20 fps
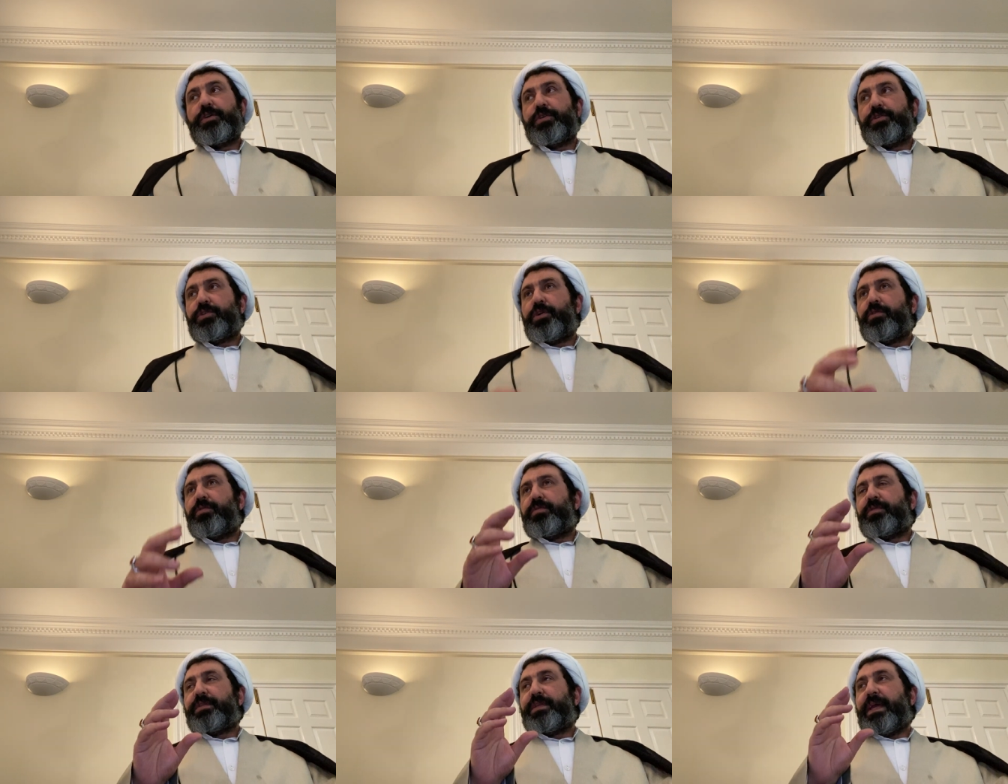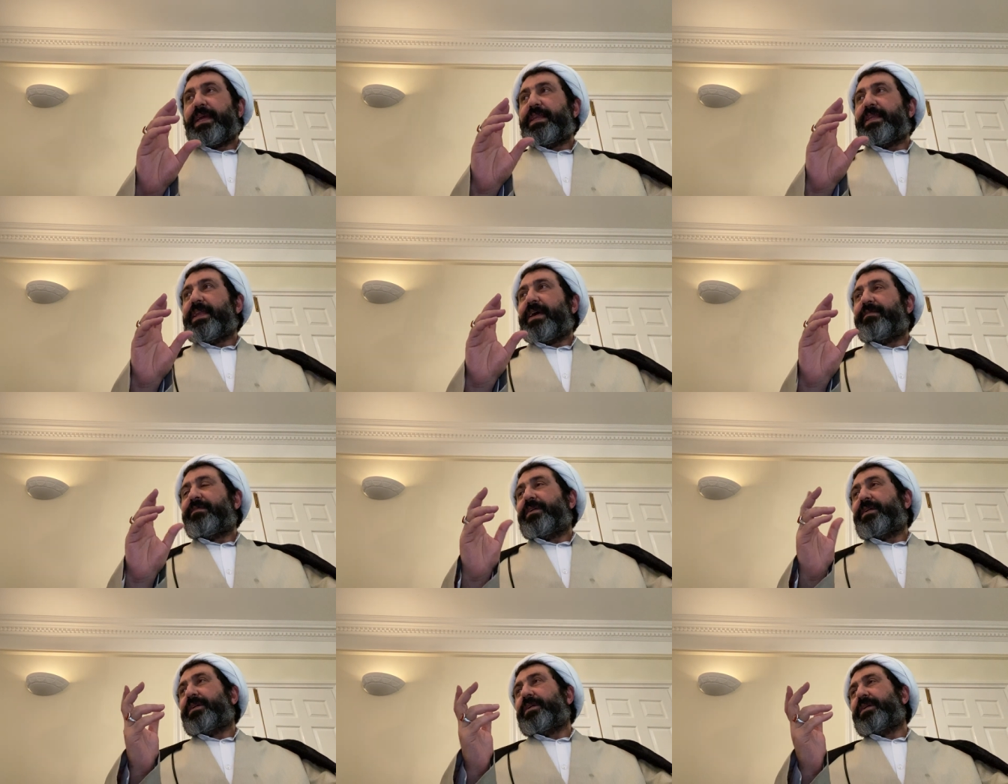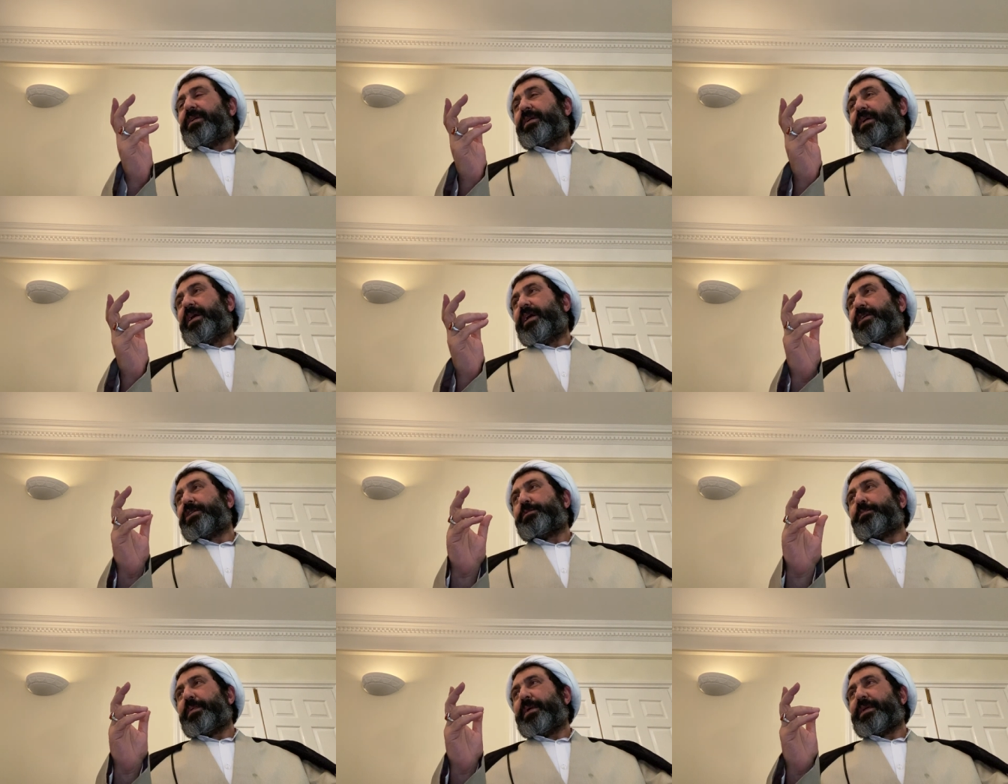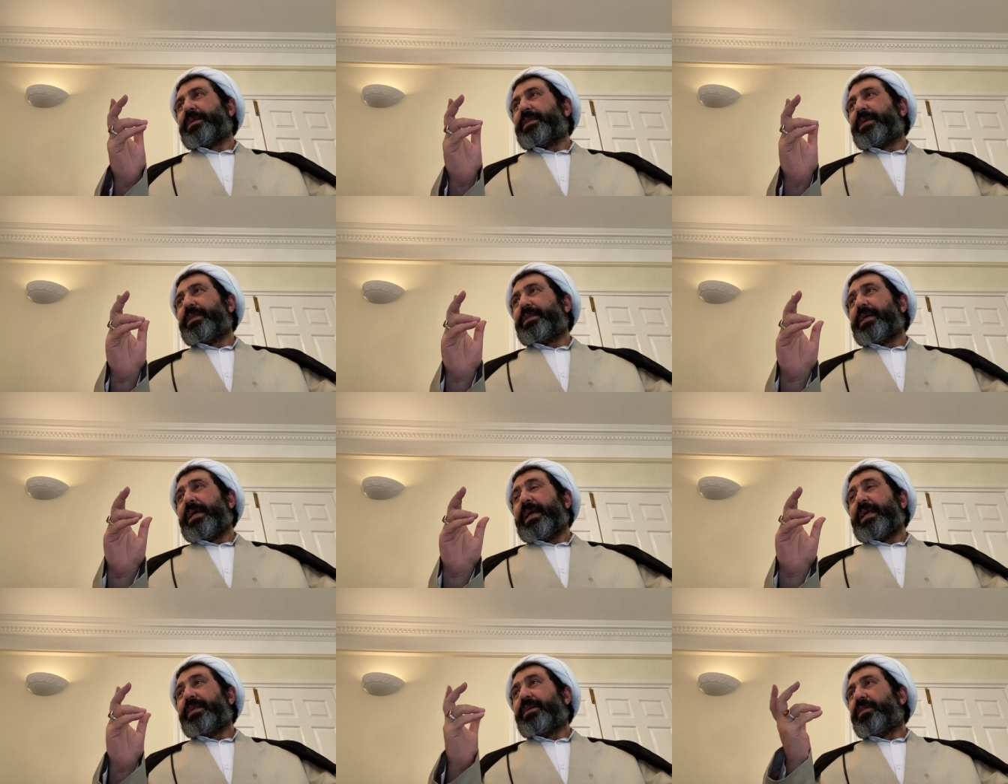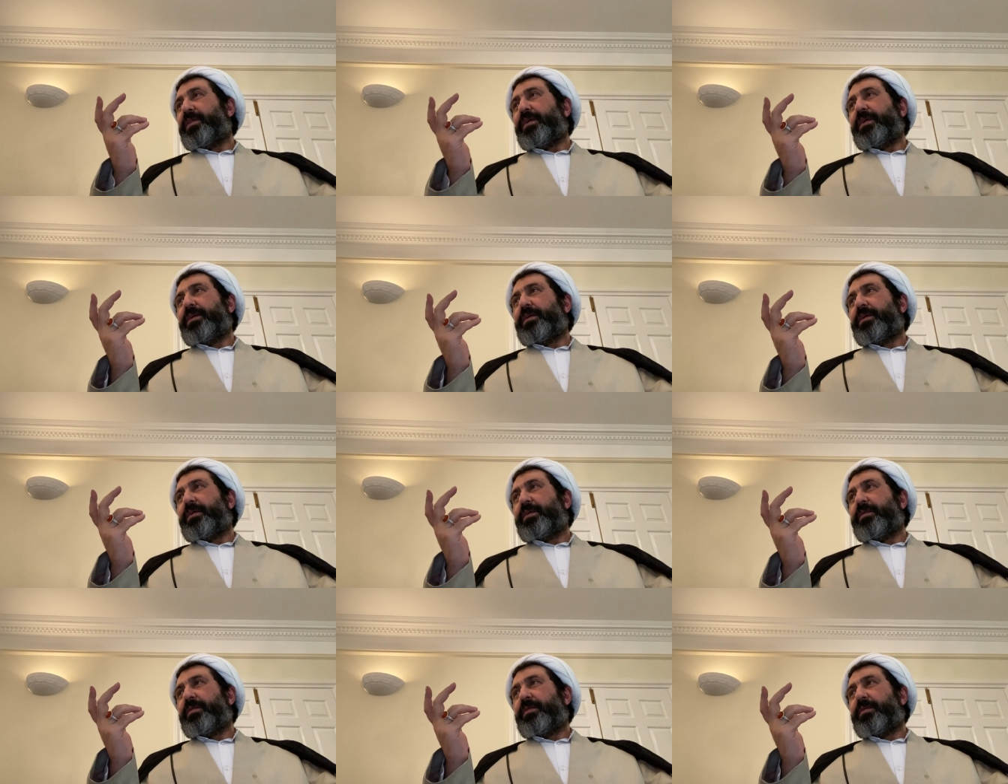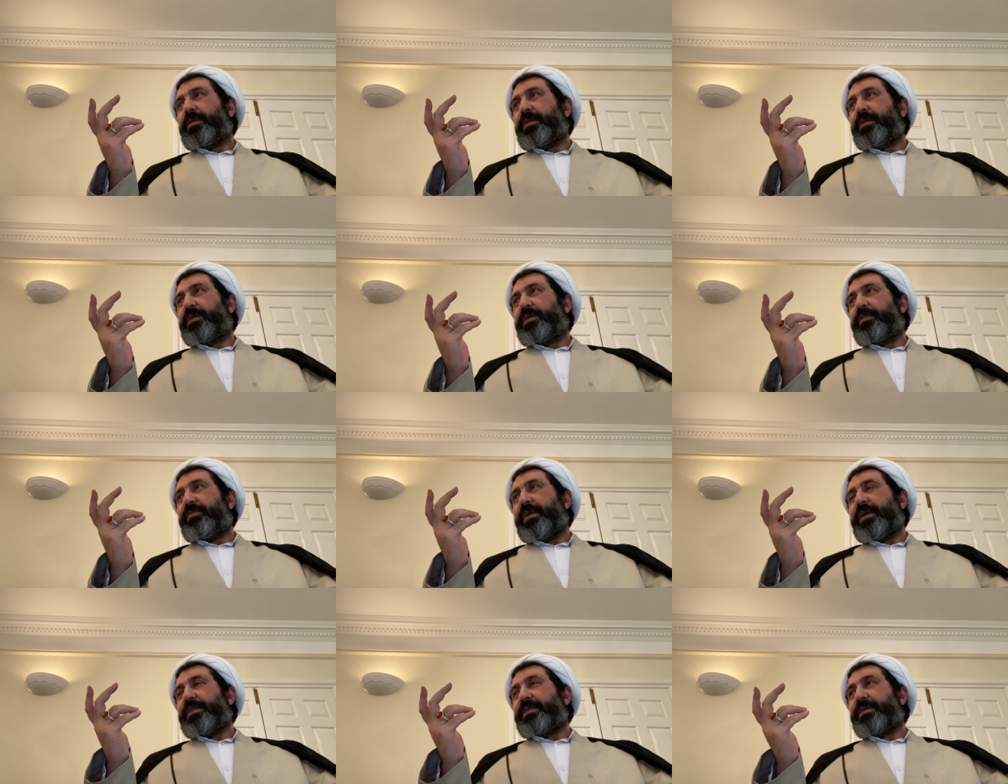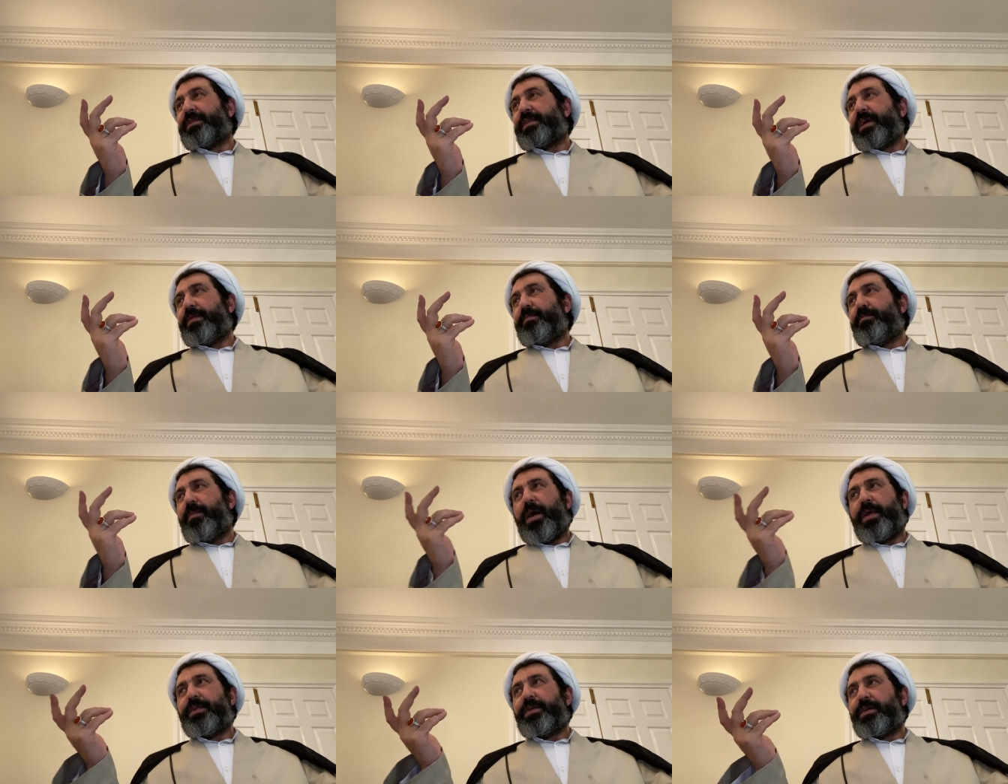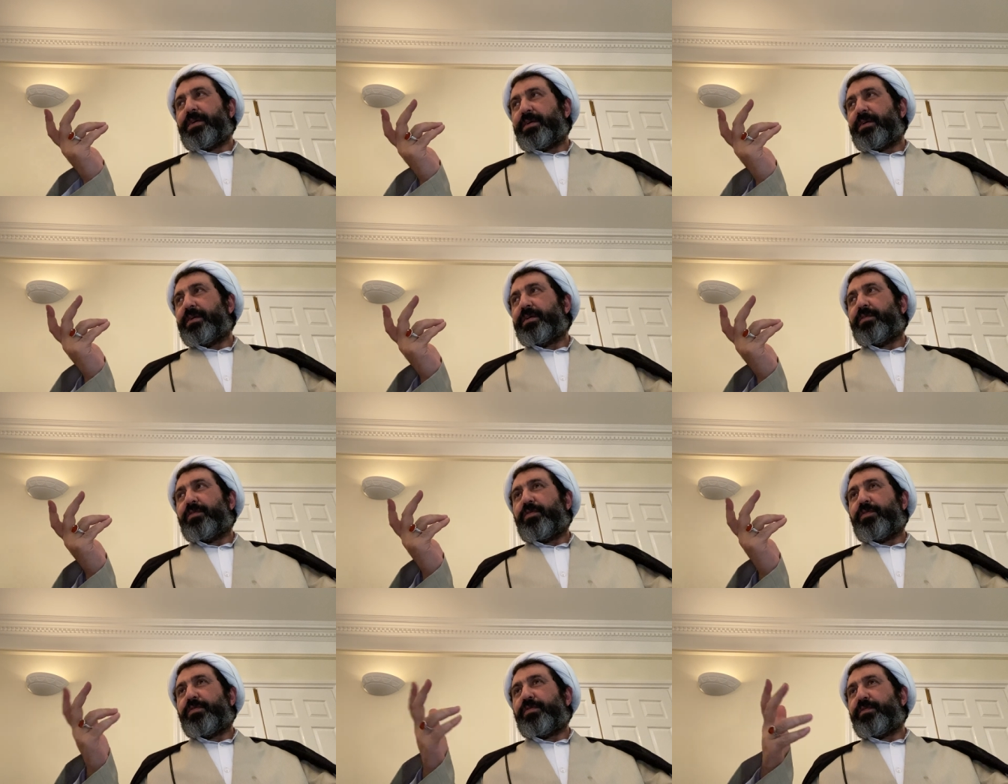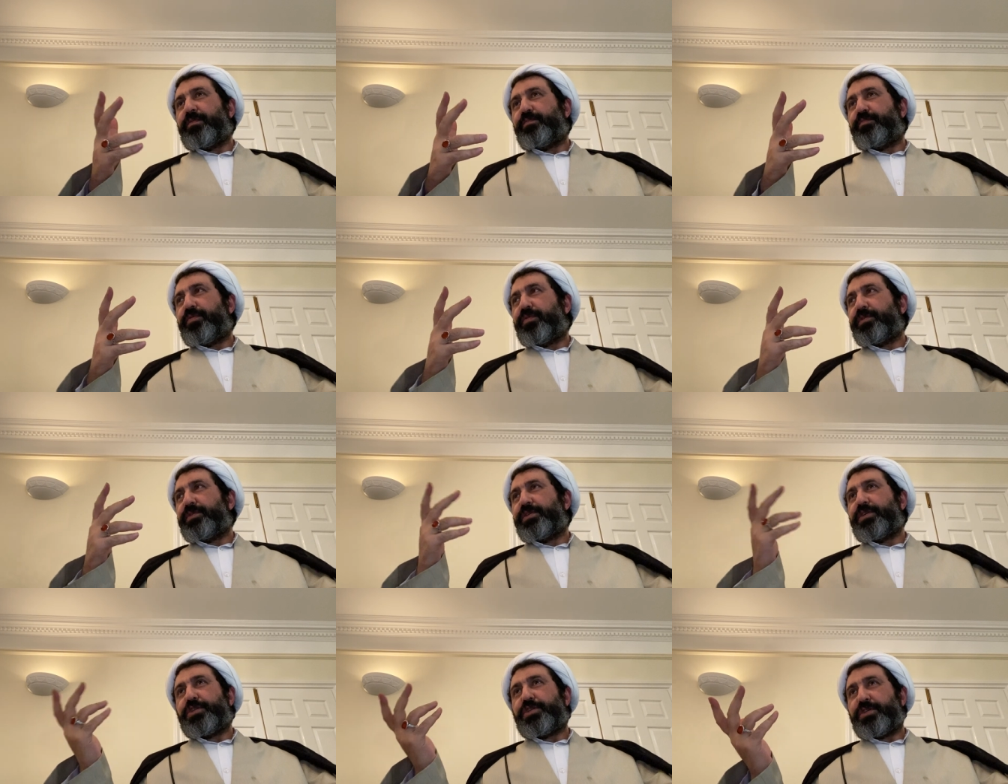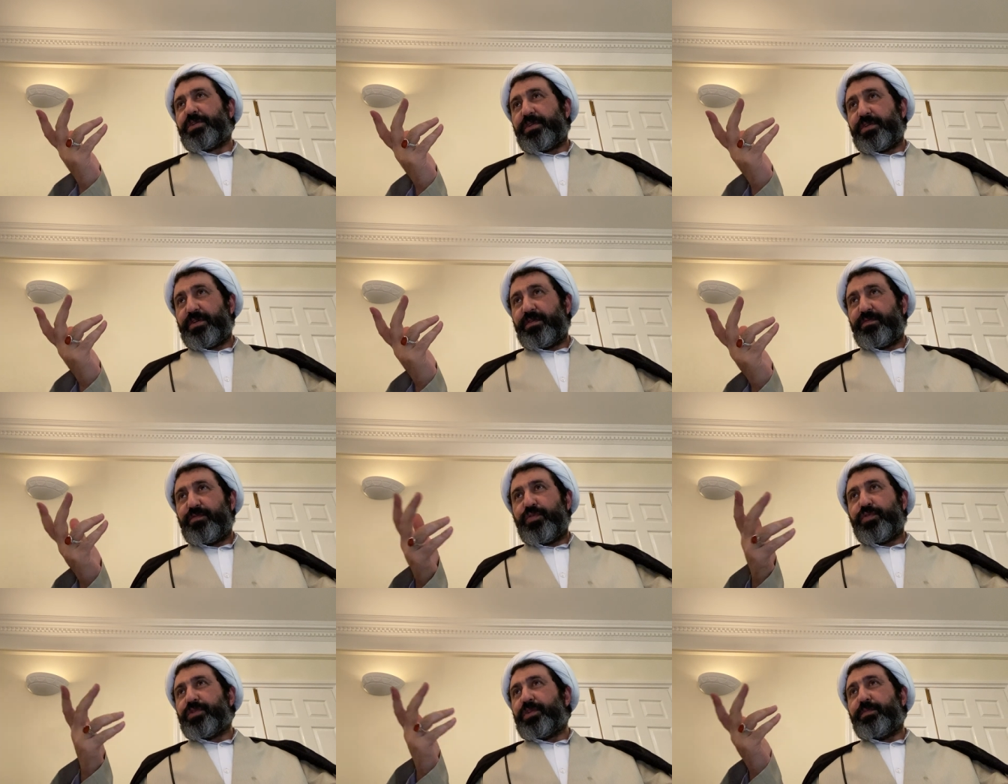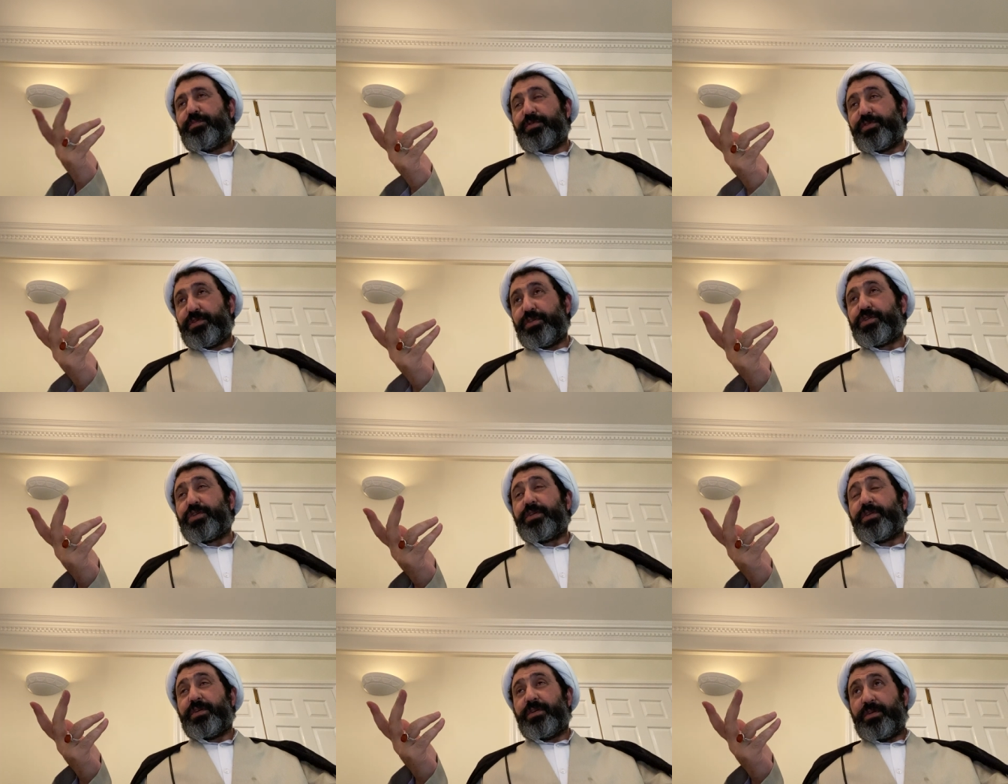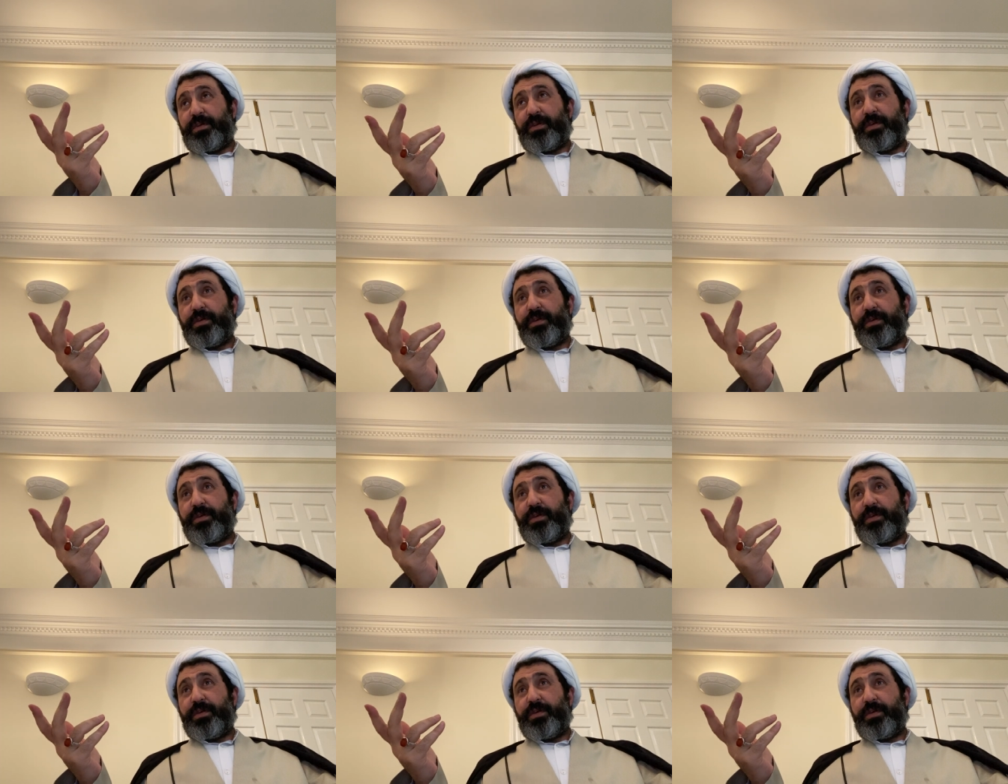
so they never expected anything greater than money or position, worldly position.